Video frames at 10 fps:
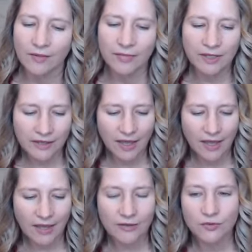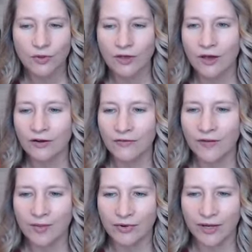Be engaged with our
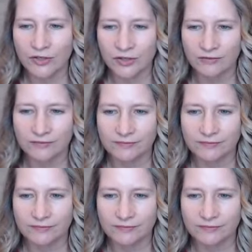vibration.